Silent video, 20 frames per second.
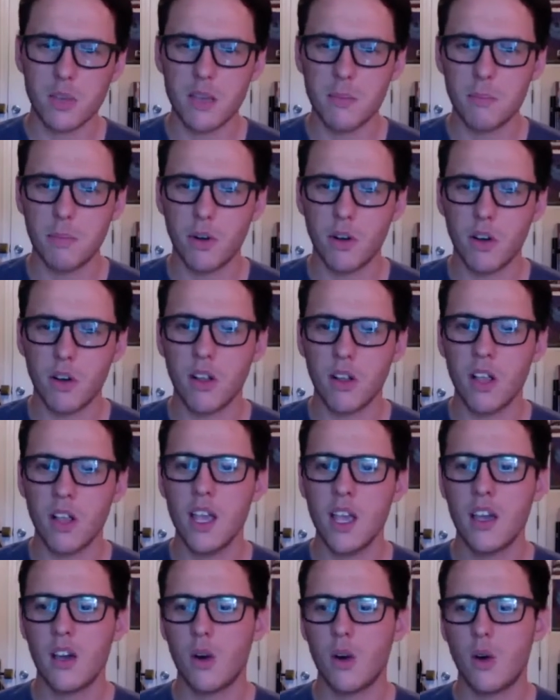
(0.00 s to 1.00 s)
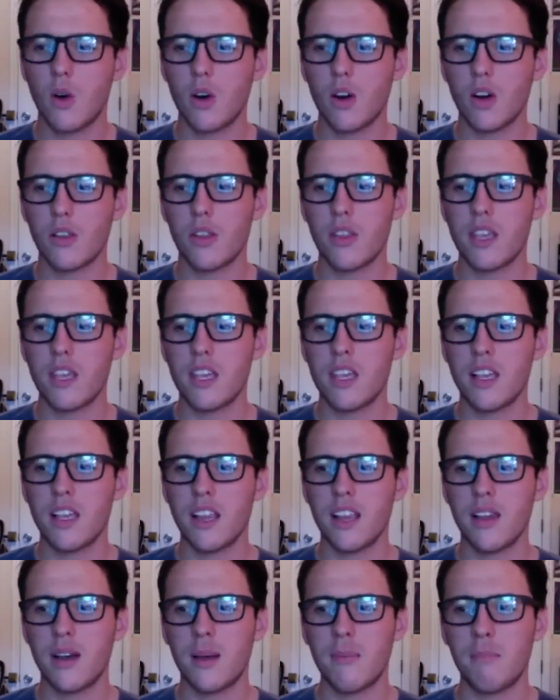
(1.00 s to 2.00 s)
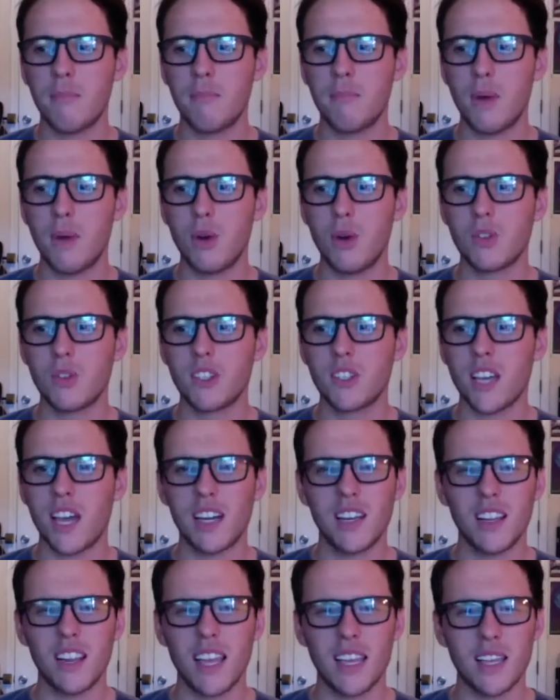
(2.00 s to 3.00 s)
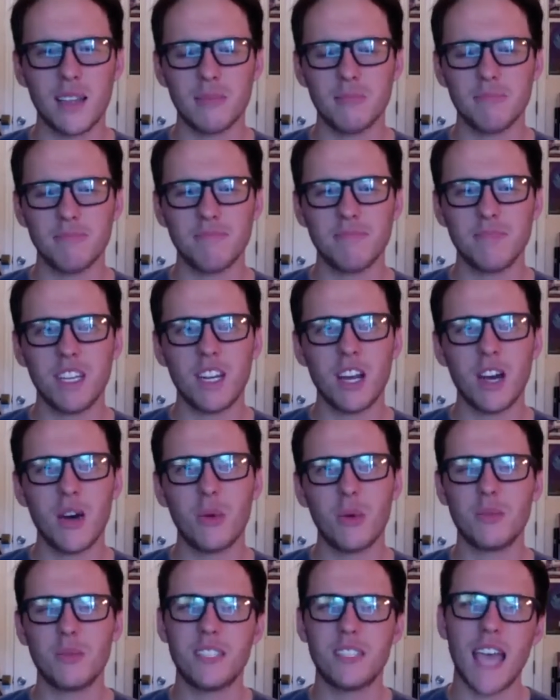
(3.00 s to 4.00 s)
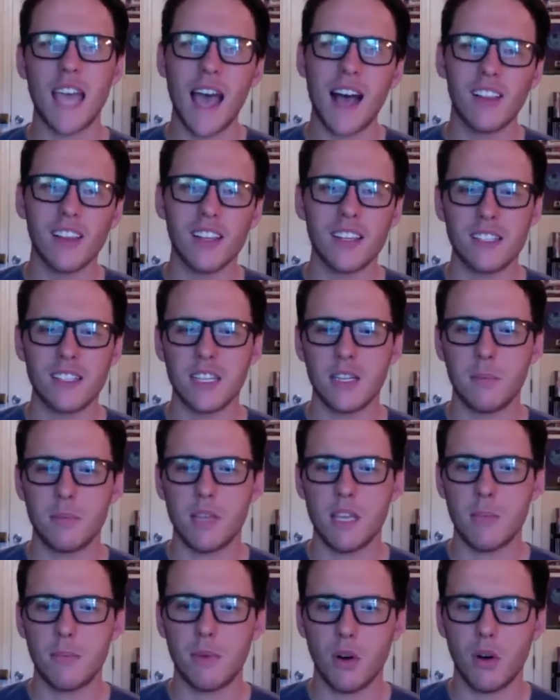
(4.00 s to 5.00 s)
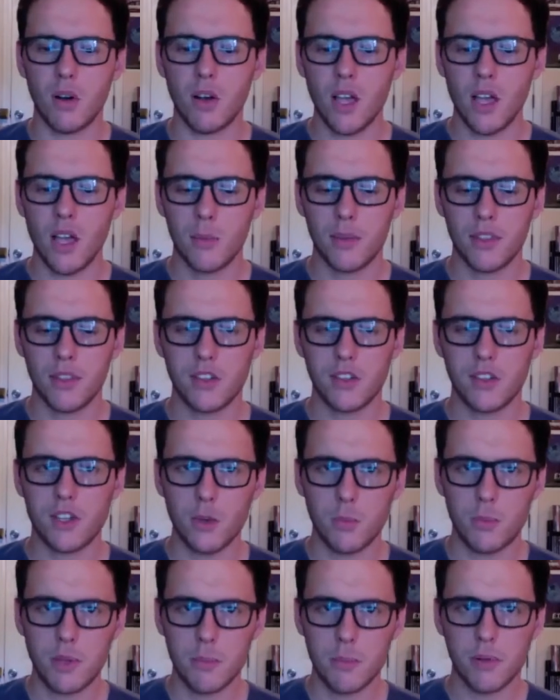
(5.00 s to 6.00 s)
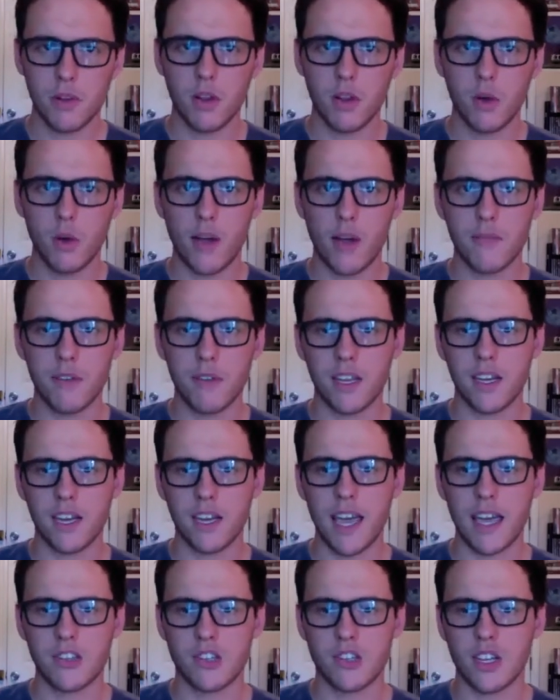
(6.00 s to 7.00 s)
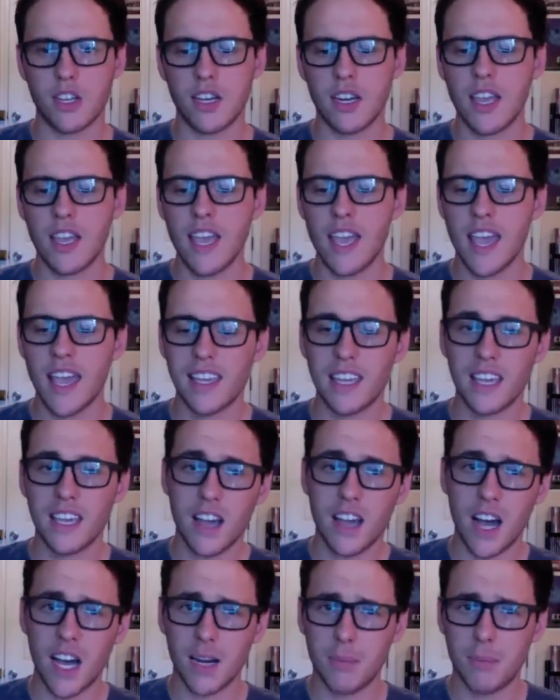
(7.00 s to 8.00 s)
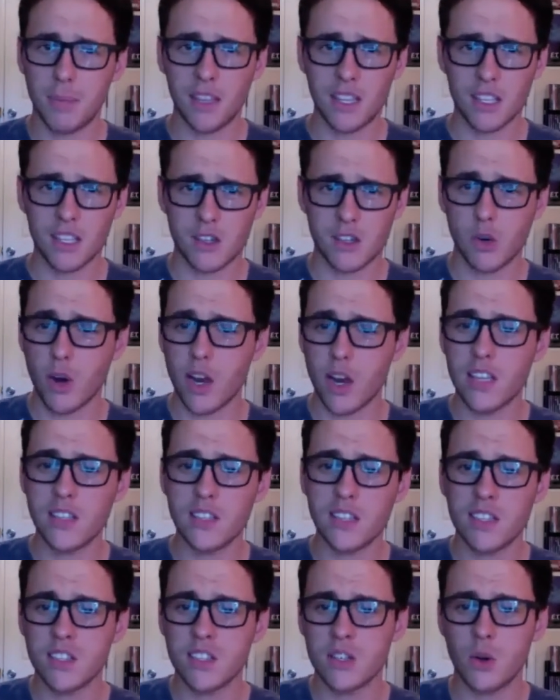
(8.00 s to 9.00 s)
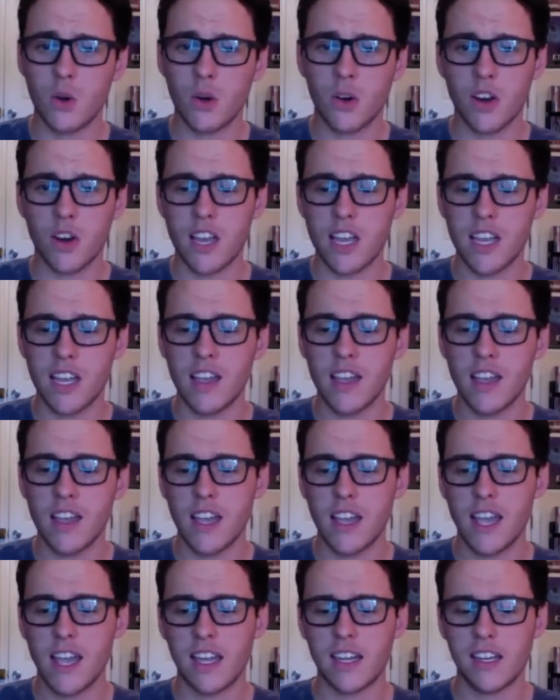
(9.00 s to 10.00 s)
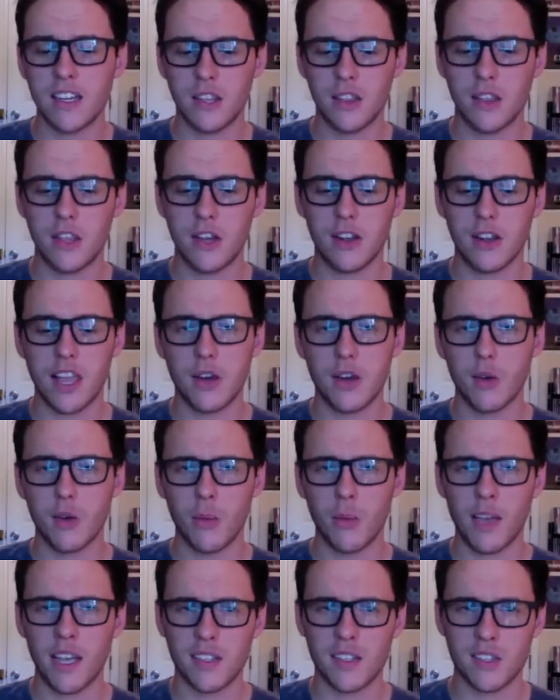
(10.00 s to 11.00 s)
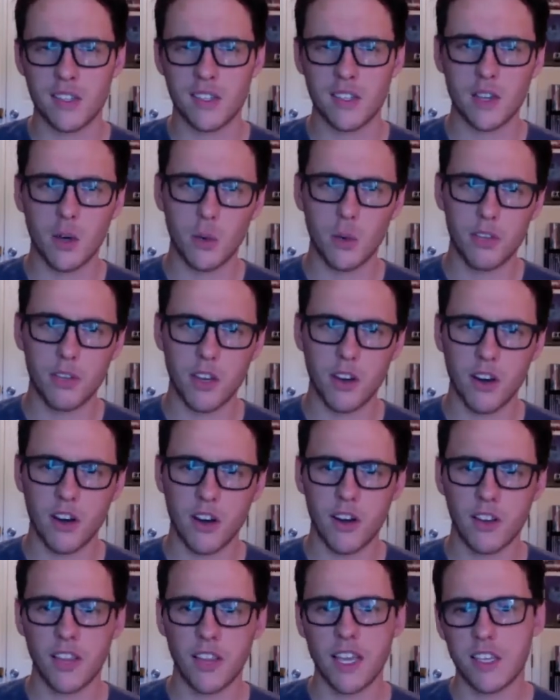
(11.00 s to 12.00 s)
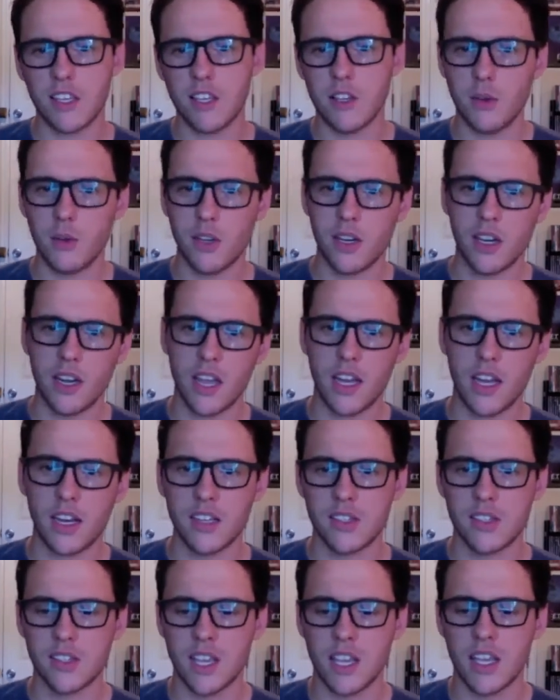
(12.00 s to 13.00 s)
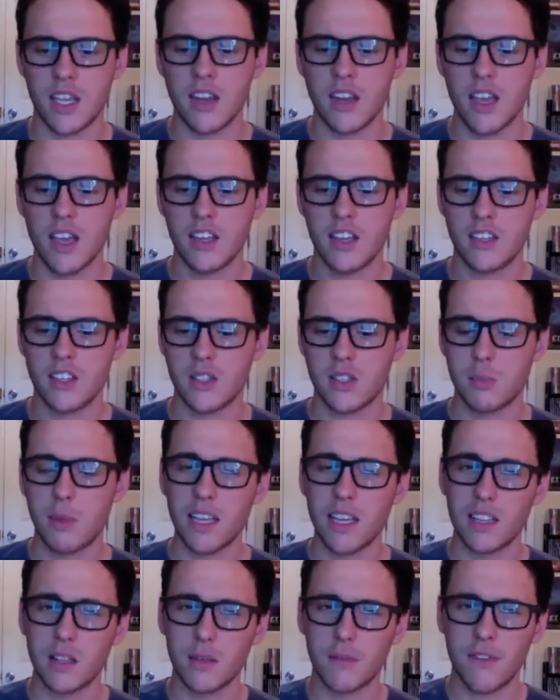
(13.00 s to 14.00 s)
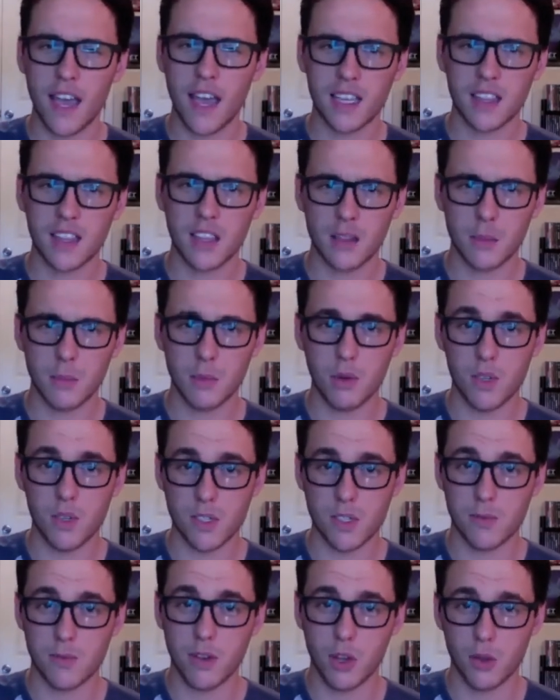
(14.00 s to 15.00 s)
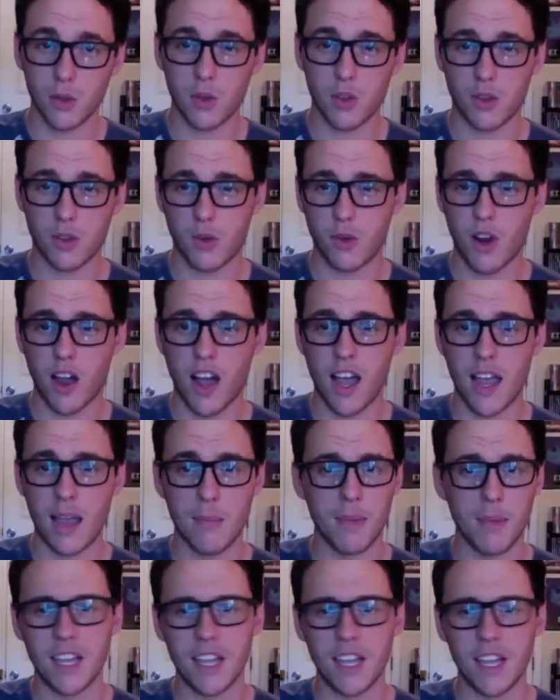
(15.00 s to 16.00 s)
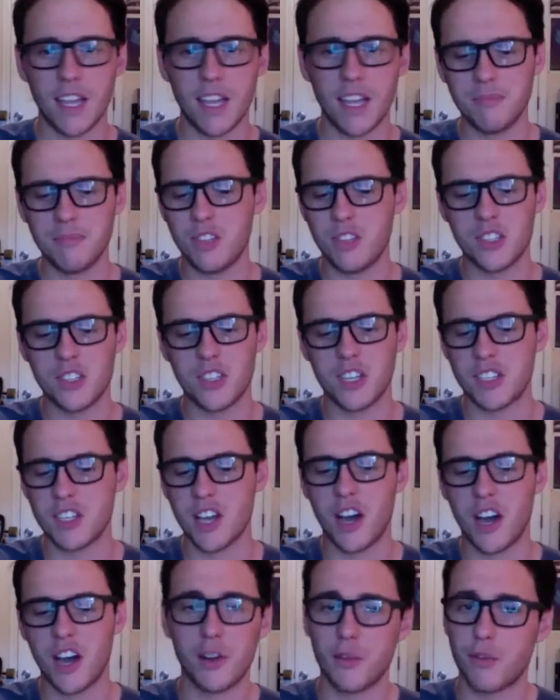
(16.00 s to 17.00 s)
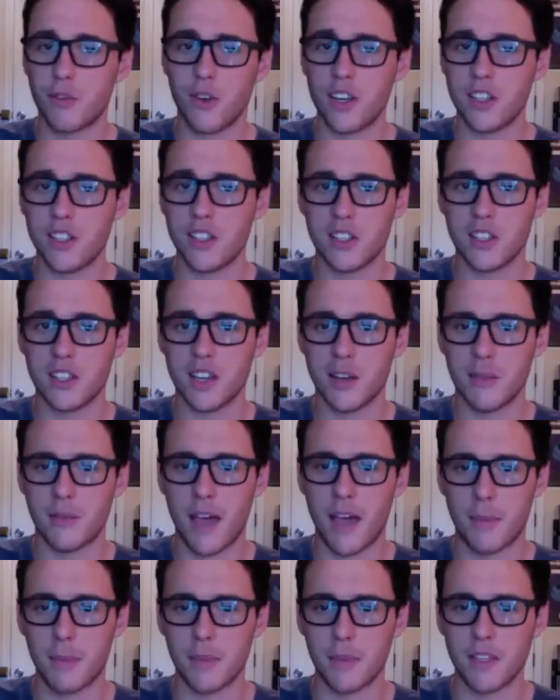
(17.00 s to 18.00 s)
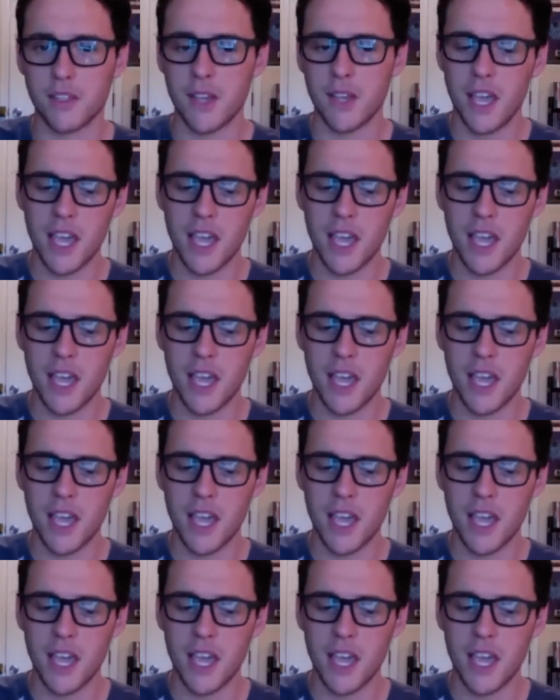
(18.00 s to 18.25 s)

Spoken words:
people or the most kind of like, you know, talented people, but they're two people who have a connection and get caught up in this crazy story, and their like romance is so pure and like cute and innocent, despite the fact that the movie's filled with crime and just a ton of crazy stuff happens.